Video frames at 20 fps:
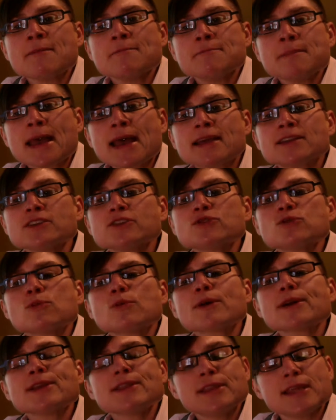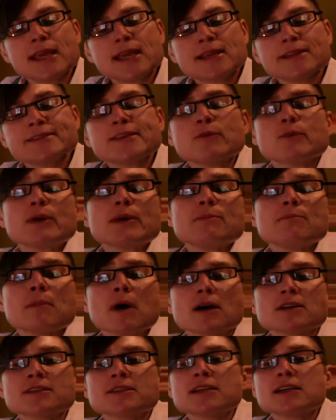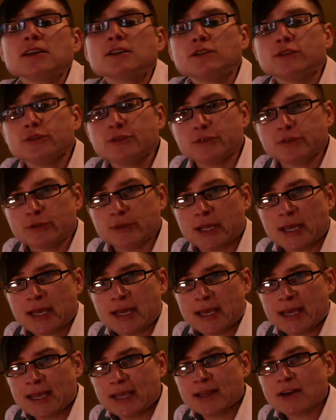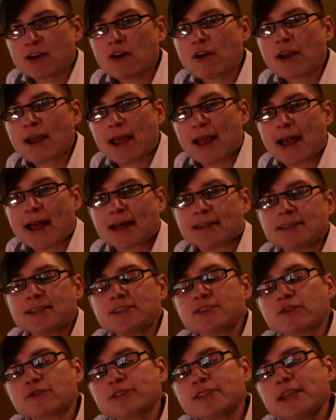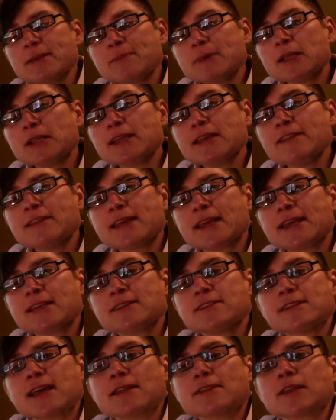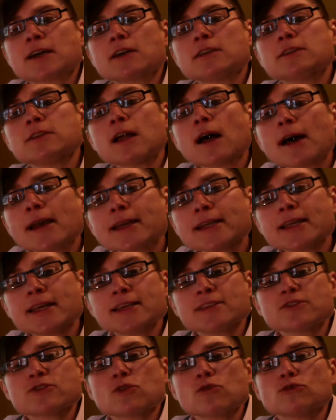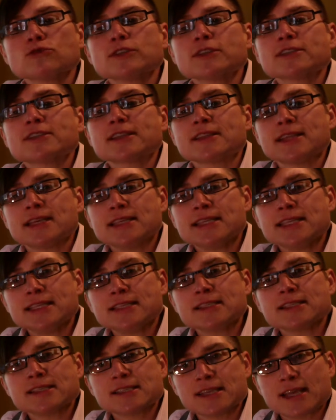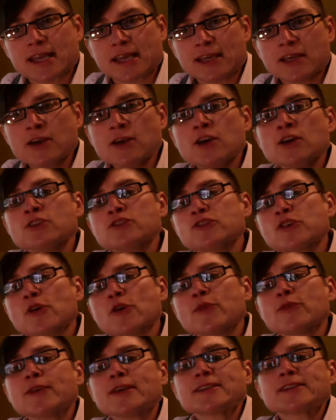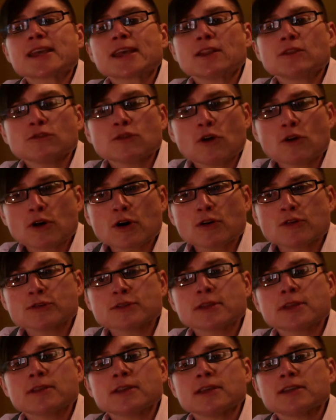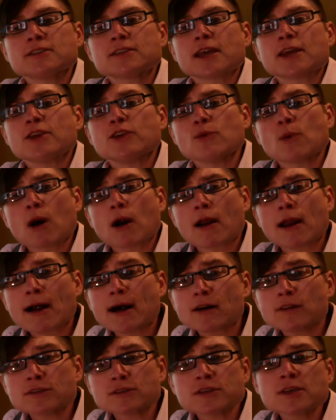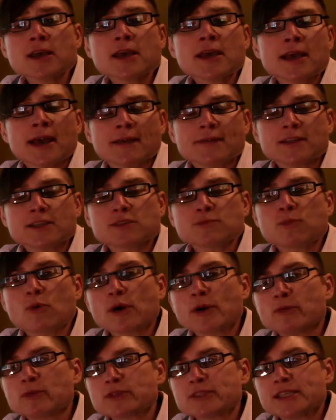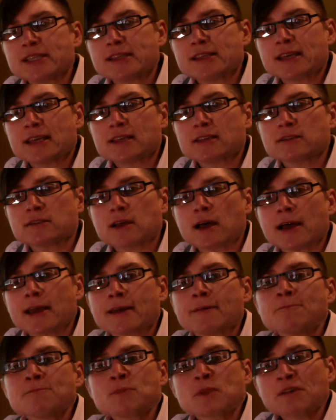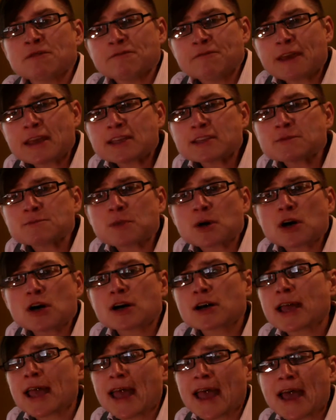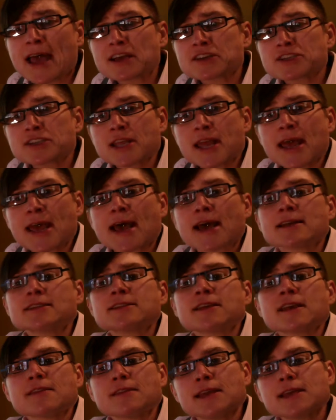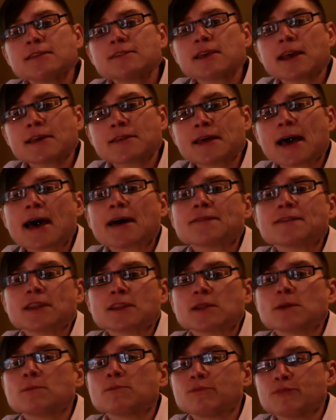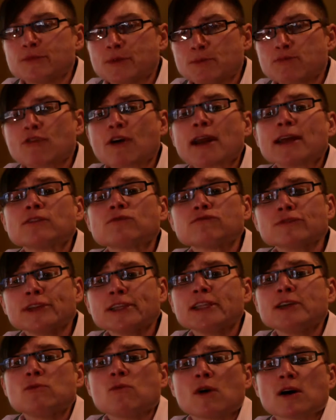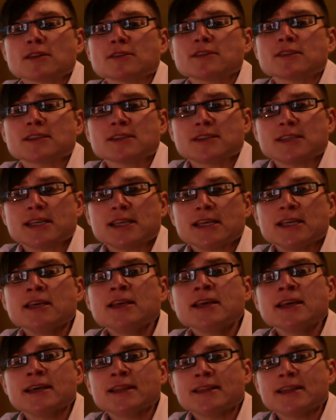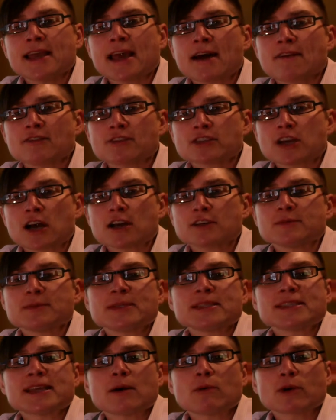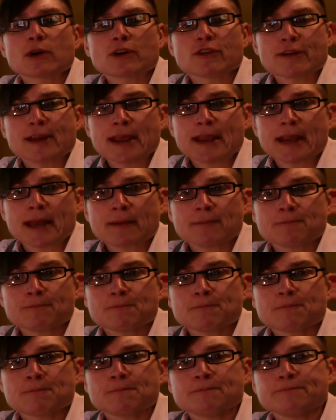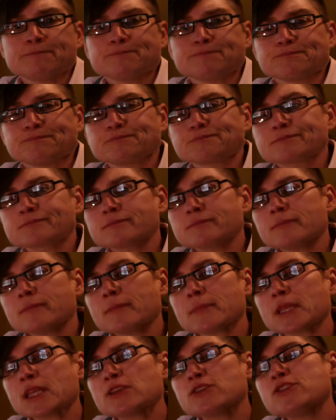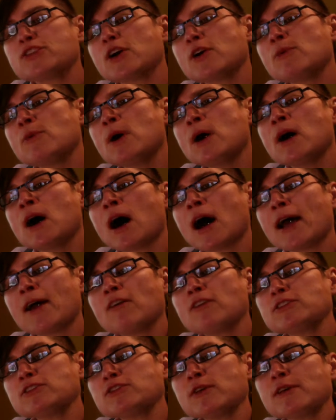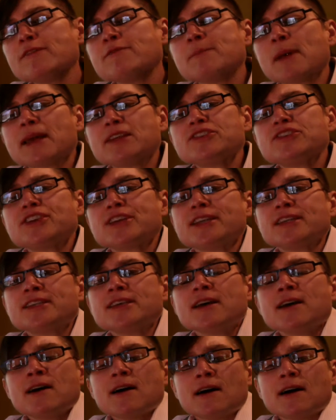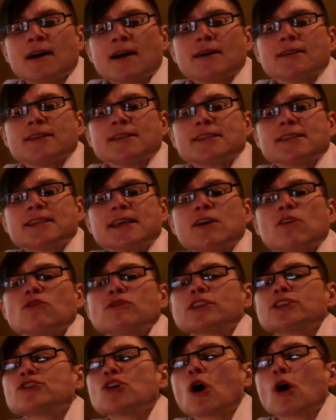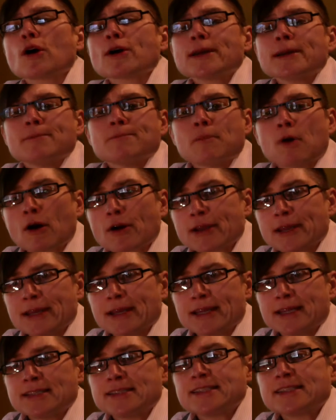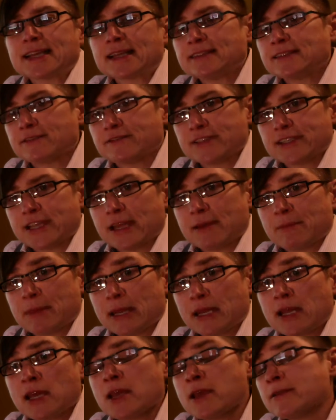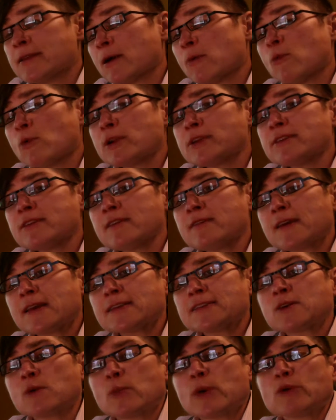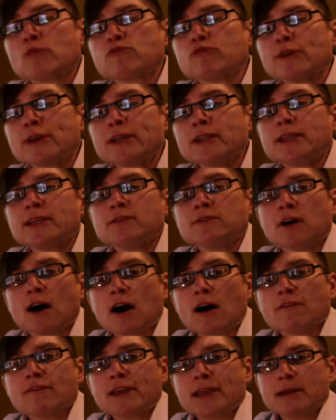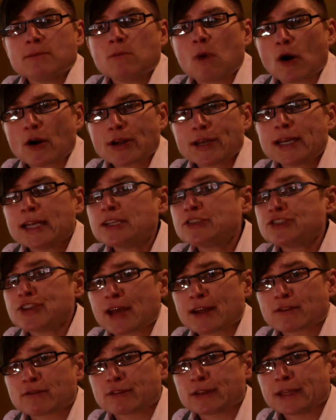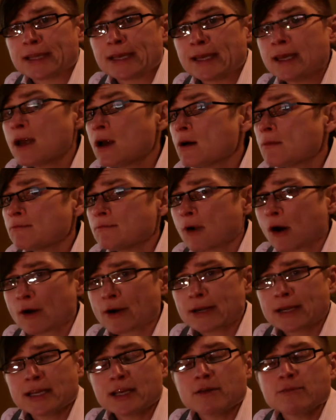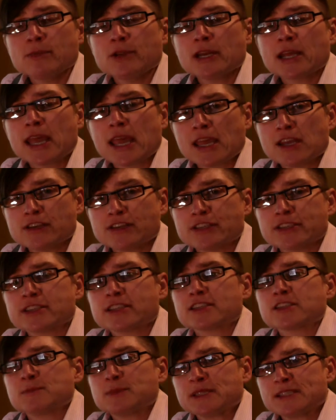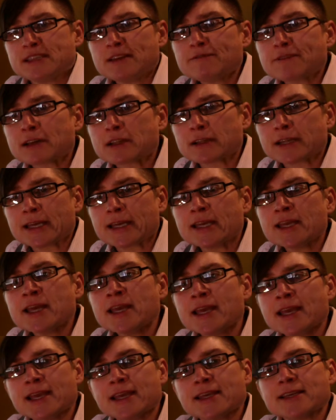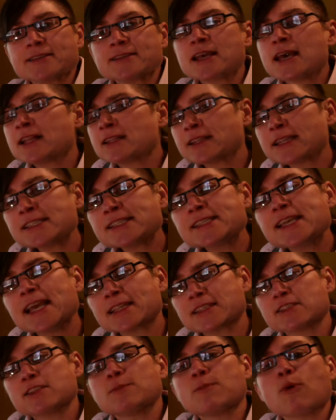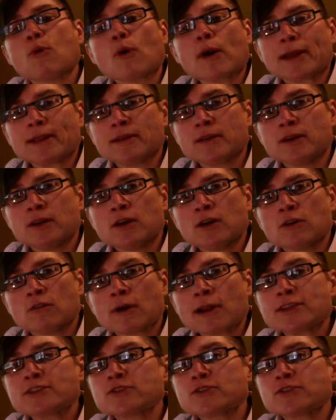Mandatory things that we must include in our ad. These are typically things that the client has told us that they need to see. So things like logos, things like URLs. At this point, we'll see things like Facebook, hashtags, things like that the brand really wants to see in the advertisements that we're creating. So I also have mentioned this thing called the target market incentive statement. Now, one of the things that we really love in marketing generally, marketing communications specifically, is let's get to the point, right?